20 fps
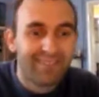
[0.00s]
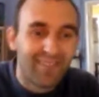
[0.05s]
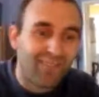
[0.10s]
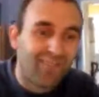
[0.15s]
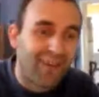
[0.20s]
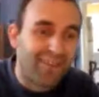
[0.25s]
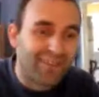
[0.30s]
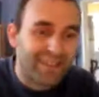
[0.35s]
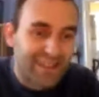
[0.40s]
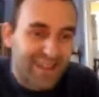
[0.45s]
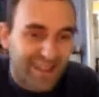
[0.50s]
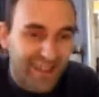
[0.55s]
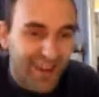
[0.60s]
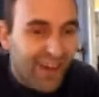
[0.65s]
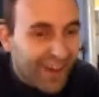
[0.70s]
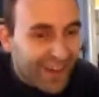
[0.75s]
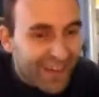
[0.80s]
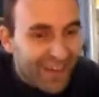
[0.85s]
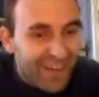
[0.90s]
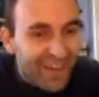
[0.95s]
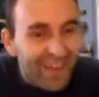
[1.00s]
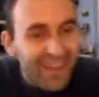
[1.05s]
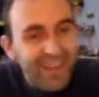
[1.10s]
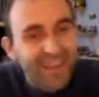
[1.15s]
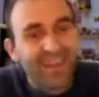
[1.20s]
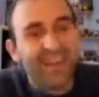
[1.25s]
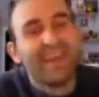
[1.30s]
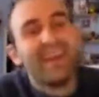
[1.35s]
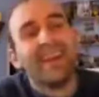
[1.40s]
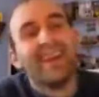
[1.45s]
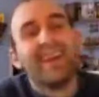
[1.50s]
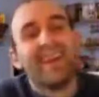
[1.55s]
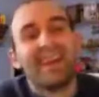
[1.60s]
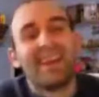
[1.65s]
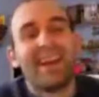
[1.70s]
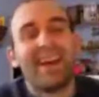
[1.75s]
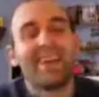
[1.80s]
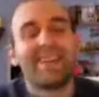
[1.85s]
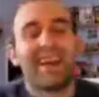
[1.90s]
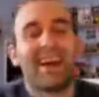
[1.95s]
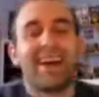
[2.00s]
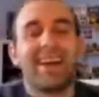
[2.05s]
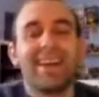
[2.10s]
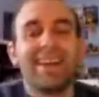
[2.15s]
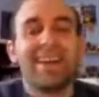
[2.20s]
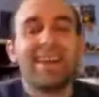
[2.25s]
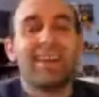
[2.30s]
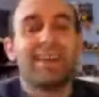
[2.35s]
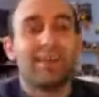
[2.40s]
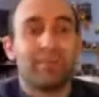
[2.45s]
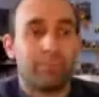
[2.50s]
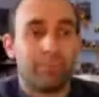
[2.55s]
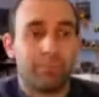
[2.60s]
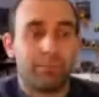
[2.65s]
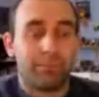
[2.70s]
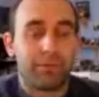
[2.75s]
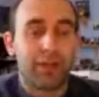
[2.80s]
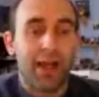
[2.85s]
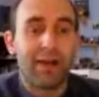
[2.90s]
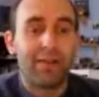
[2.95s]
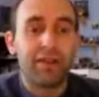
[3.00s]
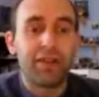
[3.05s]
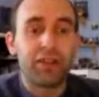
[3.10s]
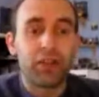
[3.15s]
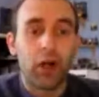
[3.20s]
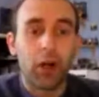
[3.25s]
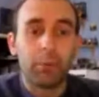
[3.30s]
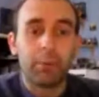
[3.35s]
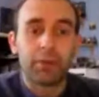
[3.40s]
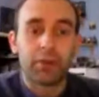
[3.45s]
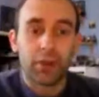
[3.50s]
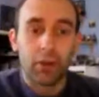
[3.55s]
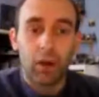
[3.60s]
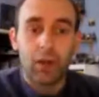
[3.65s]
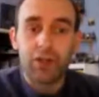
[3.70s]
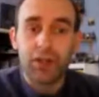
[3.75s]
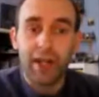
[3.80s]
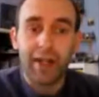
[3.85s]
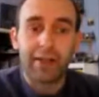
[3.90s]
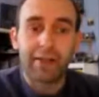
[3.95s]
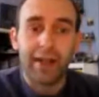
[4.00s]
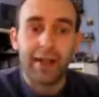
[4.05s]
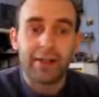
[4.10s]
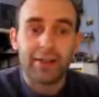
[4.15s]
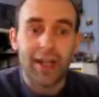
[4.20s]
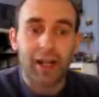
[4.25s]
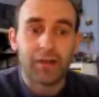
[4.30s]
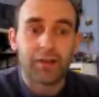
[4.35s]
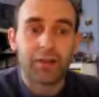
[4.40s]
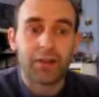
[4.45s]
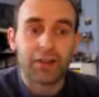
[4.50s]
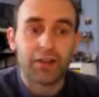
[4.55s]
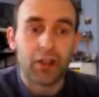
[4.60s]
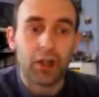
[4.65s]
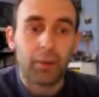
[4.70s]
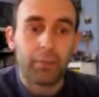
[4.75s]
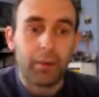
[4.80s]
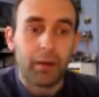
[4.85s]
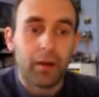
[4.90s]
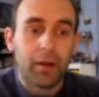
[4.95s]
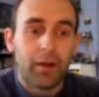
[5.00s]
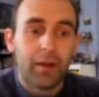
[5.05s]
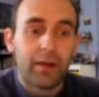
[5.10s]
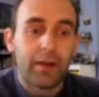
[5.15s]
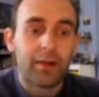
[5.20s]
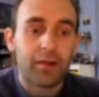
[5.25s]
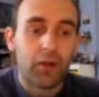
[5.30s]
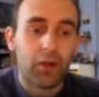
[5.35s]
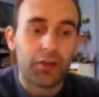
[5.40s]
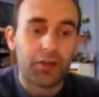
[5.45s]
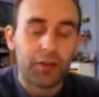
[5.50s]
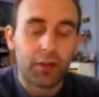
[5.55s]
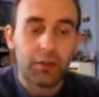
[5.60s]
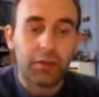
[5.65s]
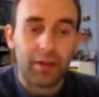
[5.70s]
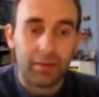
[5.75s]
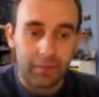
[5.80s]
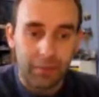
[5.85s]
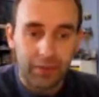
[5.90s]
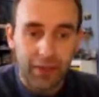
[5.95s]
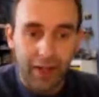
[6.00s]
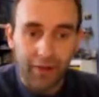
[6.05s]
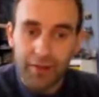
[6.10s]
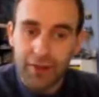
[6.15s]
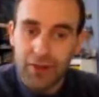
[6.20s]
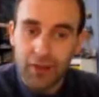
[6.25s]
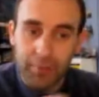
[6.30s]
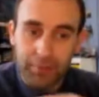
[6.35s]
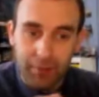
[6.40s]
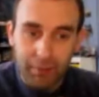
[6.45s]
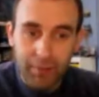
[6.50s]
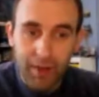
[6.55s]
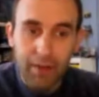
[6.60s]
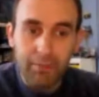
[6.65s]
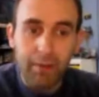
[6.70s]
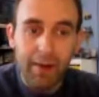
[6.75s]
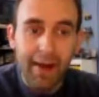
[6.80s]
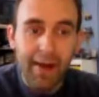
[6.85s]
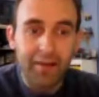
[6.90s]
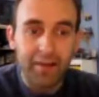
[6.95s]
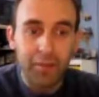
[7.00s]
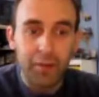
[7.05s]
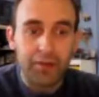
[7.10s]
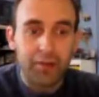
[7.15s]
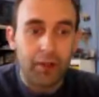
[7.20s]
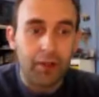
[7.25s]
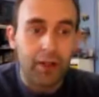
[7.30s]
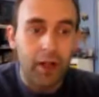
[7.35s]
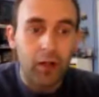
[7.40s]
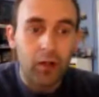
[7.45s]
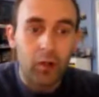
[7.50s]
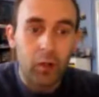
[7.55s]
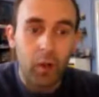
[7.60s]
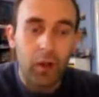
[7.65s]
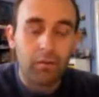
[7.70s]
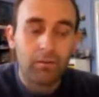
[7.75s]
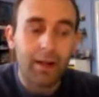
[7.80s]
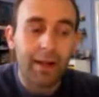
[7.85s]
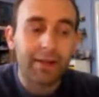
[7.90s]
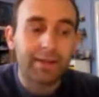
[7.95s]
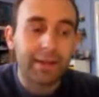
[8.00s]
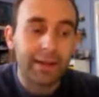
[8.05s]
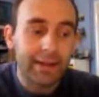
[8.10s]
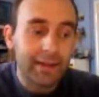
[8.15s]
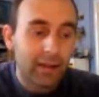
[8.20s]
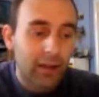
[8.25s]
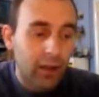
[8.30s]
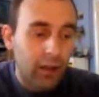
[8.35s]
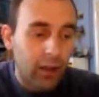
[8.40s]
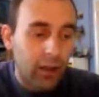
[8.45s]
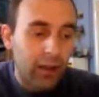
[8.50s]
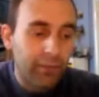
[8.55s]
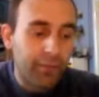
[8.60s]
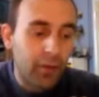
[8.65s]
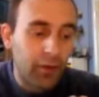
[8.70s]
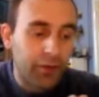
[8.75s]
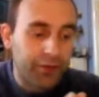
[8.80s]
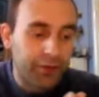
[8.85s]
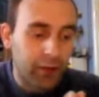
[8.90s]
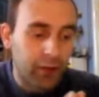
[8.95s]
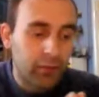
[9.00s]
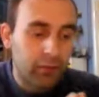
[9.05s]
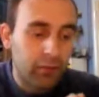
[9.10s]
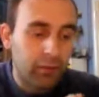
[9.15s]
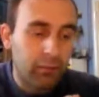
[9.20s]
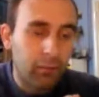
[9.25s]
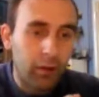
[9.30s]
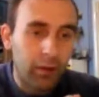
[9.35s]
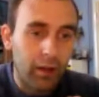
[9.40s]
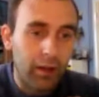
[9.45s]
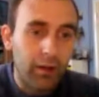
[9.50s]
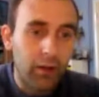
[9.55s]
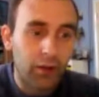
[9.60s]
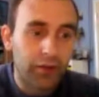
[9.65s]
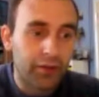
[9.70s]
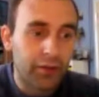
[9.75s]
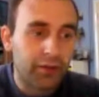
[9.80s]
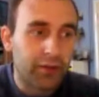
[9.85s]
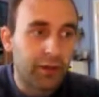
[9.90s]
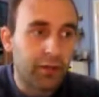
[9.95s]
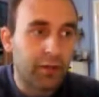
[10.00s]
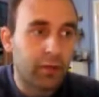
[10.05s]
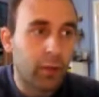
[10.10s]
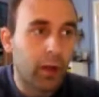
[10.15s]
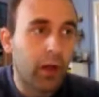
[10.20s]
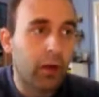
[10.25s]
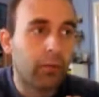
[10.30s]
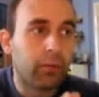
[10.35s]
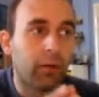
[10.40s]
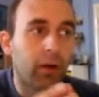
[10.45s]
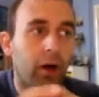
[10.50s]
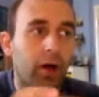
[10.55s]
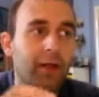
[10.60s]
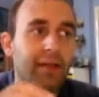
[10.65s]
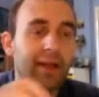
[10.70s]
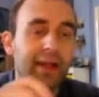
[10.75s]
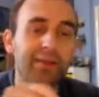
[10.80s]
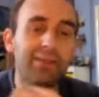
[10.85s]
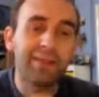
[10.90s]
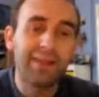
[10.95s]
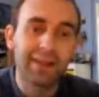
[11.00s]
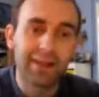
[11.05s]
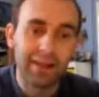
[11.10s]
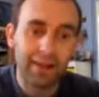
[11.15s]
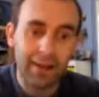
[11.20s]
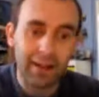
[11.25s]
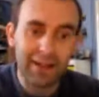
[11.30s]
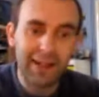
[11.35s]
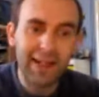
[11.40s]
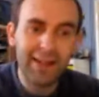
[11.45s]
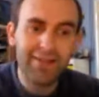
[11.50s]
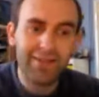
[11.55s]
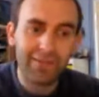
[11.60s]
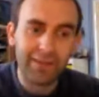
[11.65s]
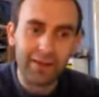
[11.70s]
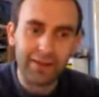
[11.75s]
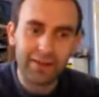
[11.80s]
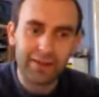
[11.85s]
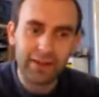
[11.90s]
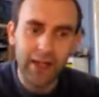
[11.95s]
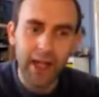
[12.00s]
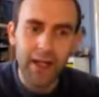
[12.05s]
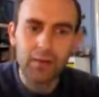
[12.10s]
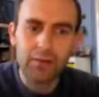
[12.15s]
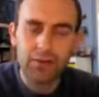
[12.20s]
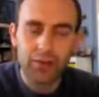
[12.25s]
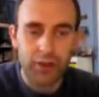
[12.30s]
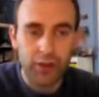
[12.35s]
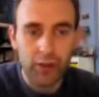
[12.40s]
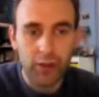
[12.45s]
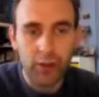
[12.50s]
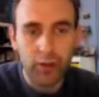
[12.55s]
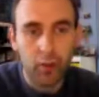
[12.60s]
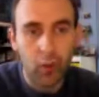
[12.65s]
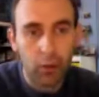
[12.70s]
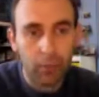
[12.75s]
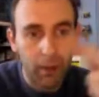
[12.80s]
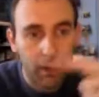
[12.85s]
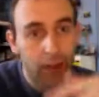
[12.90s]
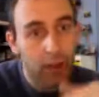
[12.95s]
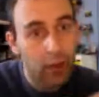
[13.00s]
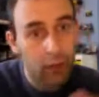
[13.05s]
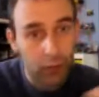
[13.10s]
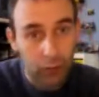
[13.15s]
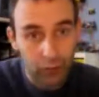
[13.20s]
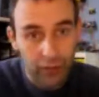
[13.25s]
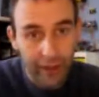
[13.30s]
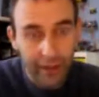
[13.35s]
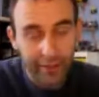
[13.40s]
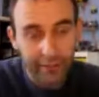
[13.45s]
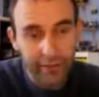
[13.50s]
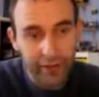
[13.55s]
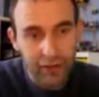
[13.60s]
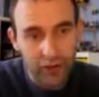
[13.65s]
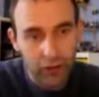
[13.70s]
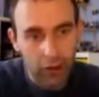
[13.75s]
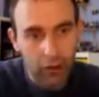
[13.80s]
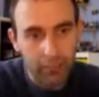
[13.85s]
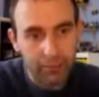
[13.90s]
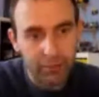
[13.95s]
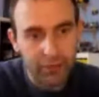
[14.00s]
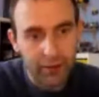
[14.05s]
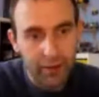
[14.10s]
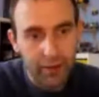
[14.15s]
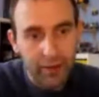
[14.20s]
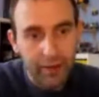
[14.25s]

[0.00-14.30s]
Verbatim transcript: my wife says hi. There's a charity shop, so I check in that charity shop. There's also a couple of charity shops around my area which I go quite regularly. I've also what I also do as well, I give leaflets out to all my local charity shops,